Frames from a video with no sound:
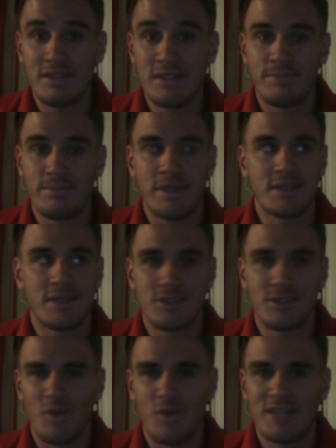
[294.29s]
because us
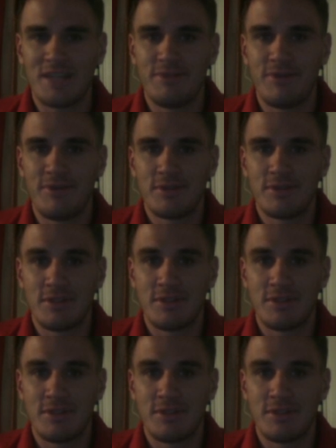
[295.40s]
waspy folks just